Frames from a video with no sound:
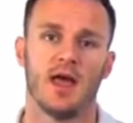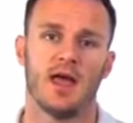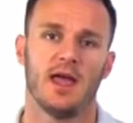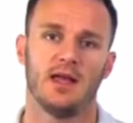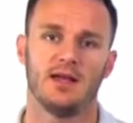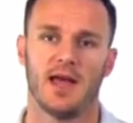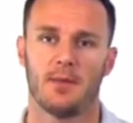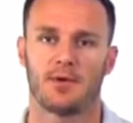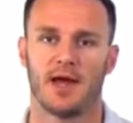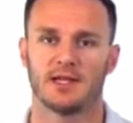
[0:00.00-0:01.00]
in the
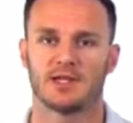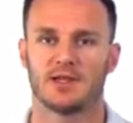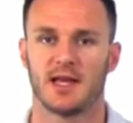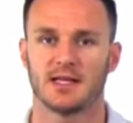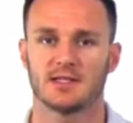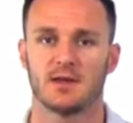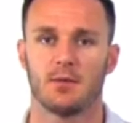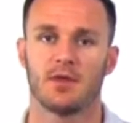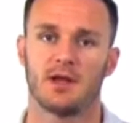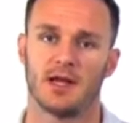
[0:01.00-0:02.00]
apprehension test
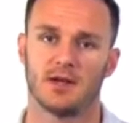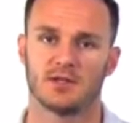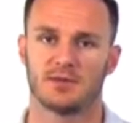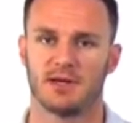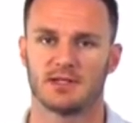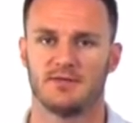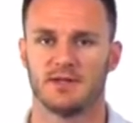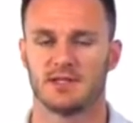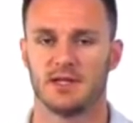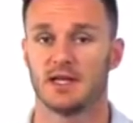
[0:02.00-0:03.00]
with an unknown
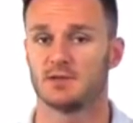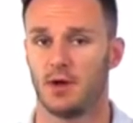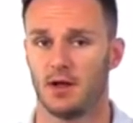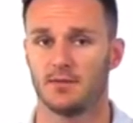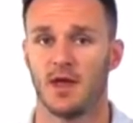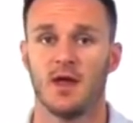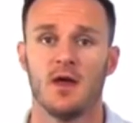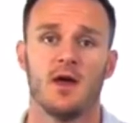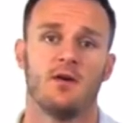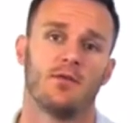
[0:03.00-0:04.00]
specificity as well.
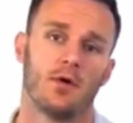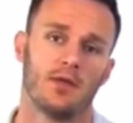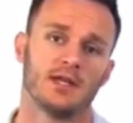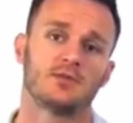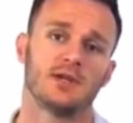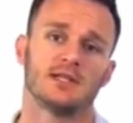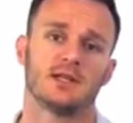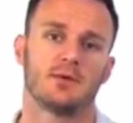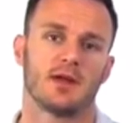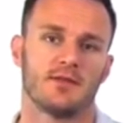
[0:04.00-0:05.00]
For this
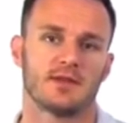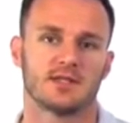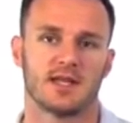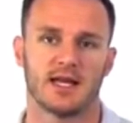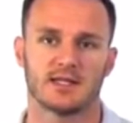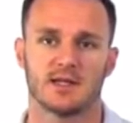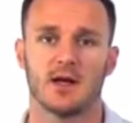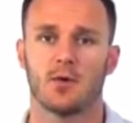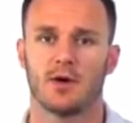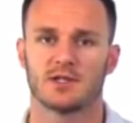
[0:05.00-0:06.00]
reason, we give this test
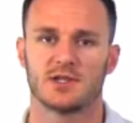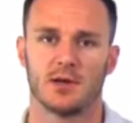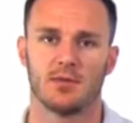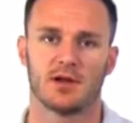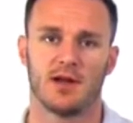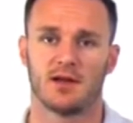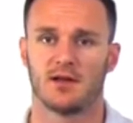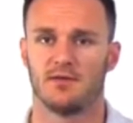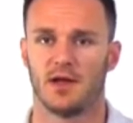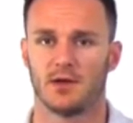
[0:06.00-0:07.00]
a questionable
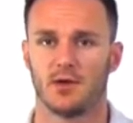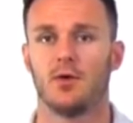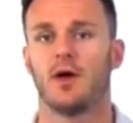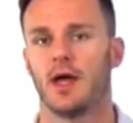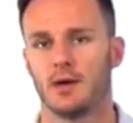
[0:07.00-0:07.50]
clinical value in